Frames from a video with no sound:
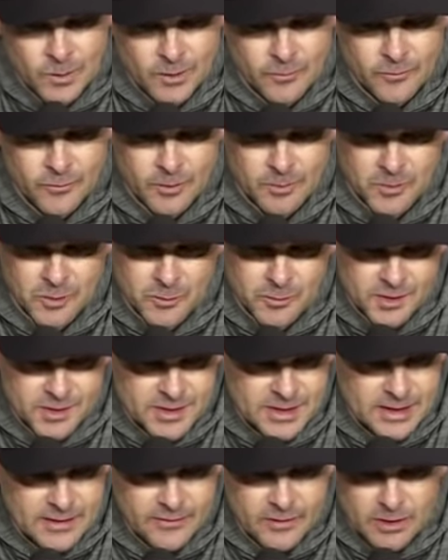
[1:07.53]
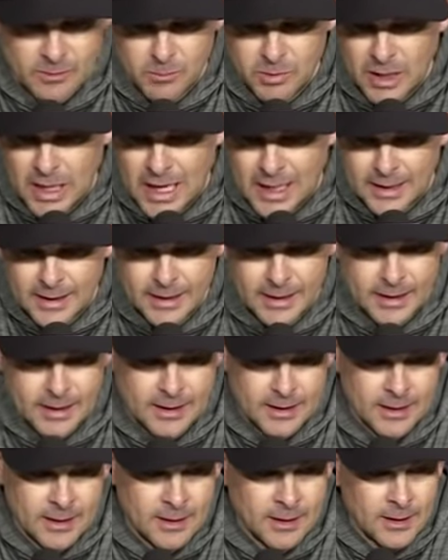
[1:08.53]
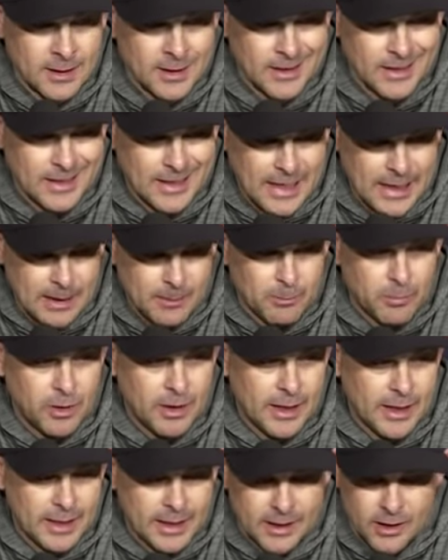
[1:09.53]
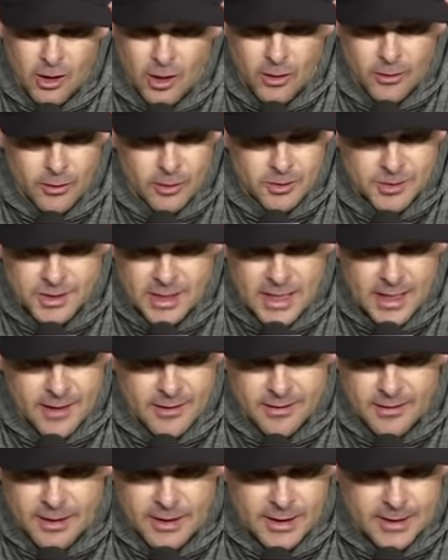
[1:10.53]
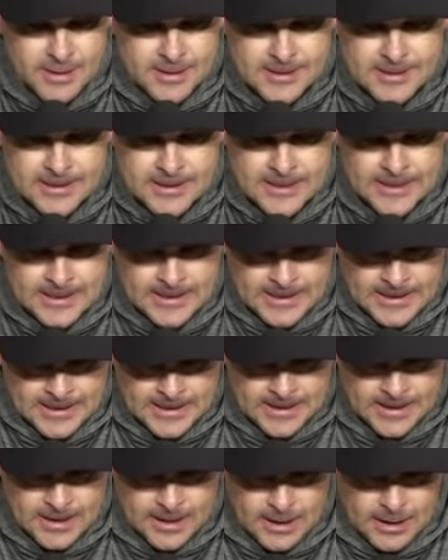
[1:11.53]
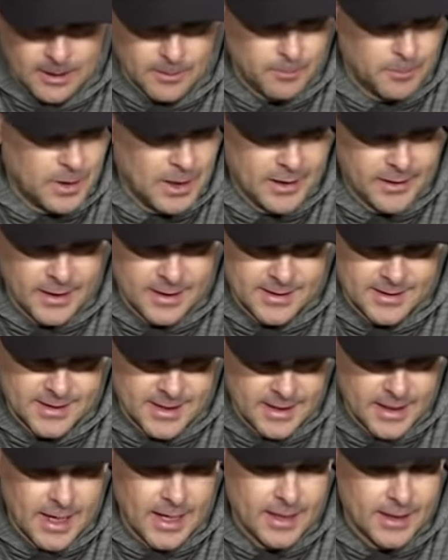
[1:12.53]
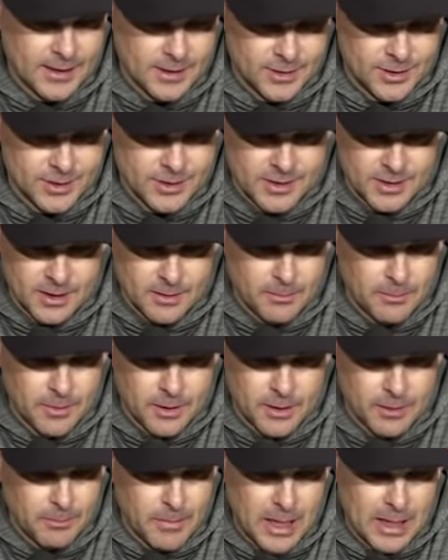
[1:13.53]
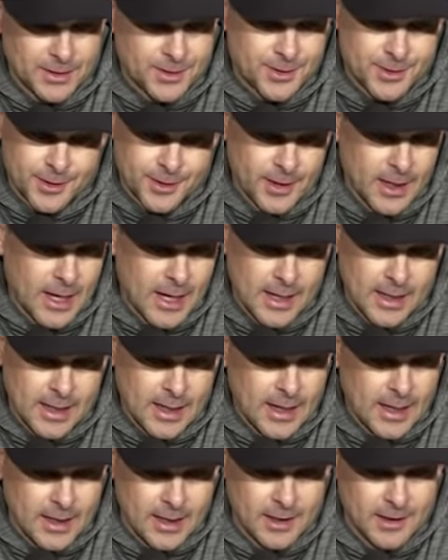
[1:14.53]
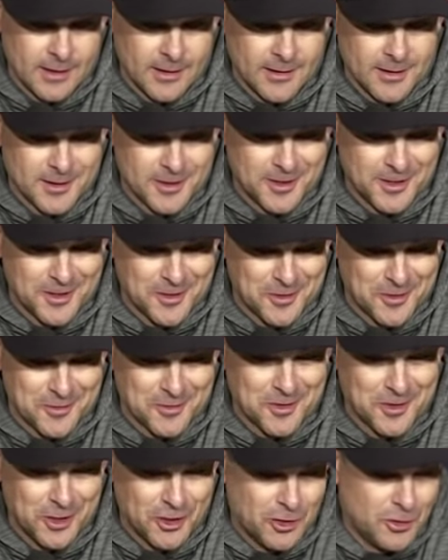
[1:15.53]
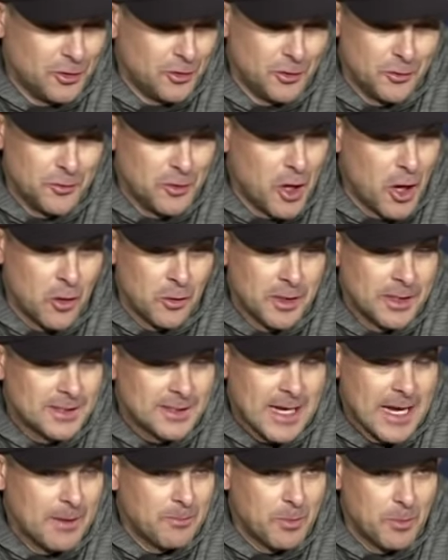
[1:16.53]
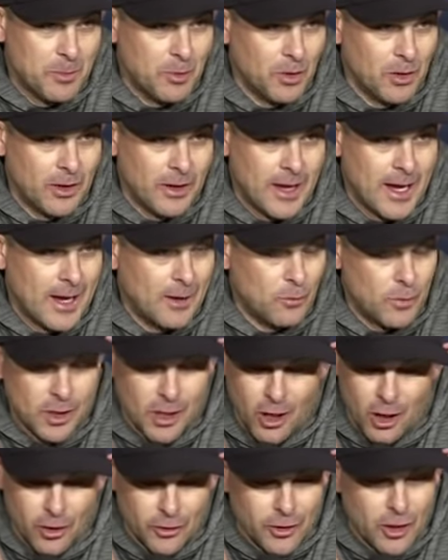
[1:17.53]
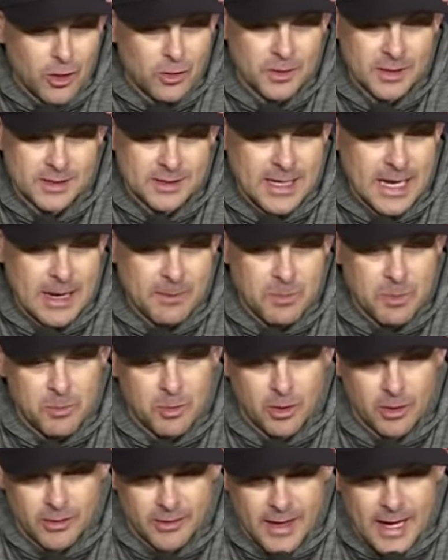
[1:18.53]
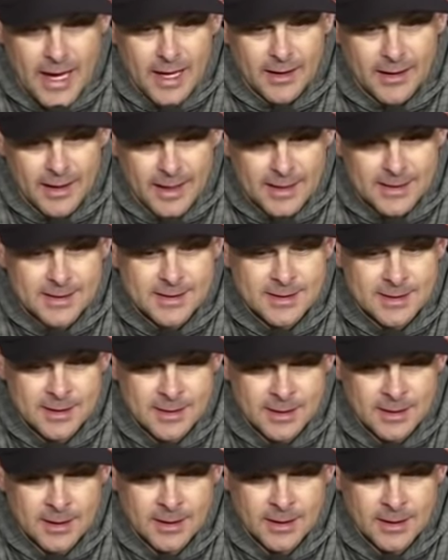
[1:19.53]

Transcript: from the receiving, blocking, game planning, all those kind of things. And then tonight, just a monster night, and he's capable of that. We all know he's capable of that, and that's